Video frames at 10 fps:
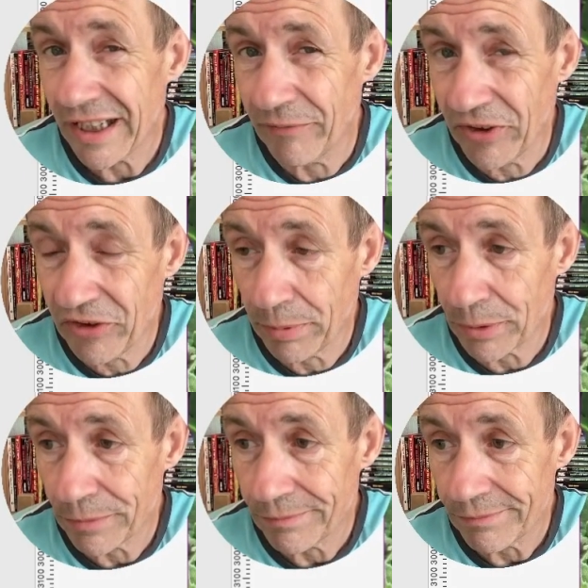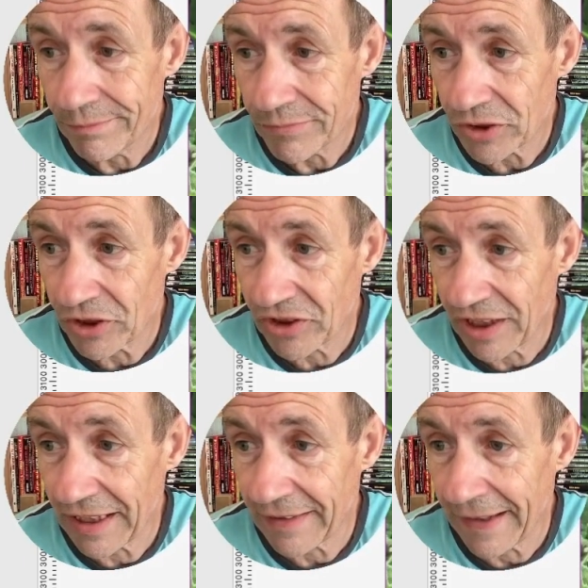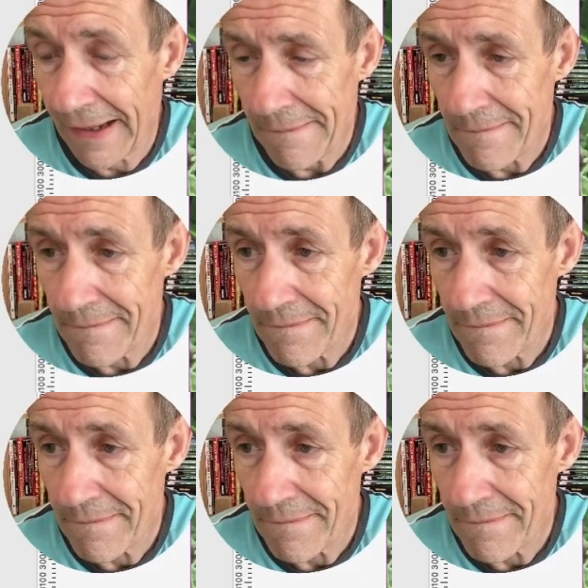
invisible. So just click there.